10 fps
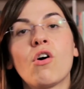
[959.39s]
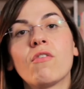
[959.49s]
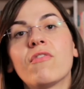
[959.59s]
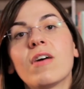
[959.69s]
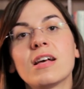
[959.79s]

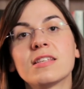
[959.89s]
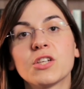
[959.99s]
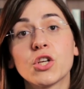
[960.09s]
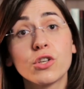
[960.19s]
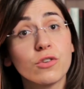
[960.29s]
of
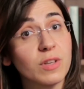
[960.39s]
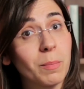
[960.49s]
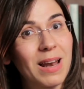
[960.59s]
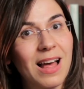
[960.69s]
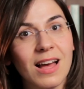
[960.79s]
security of
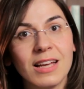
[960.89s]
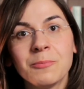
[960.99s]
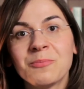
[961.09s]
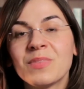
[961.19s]
supply